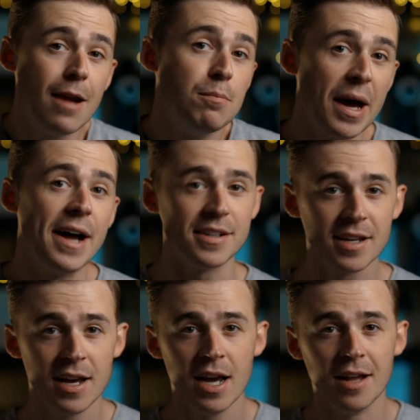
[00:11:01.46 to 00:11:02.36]
and bad.
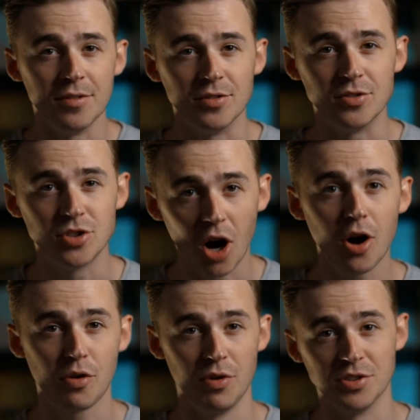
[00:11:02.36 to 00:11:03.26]

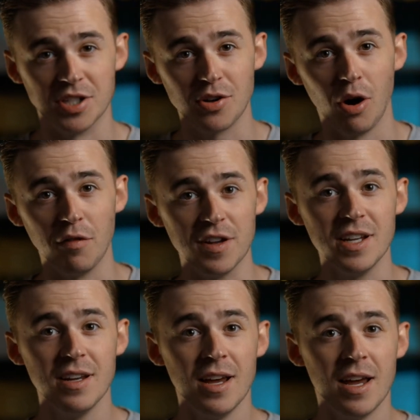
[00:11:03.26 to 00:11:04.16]
Dark roasted coffee,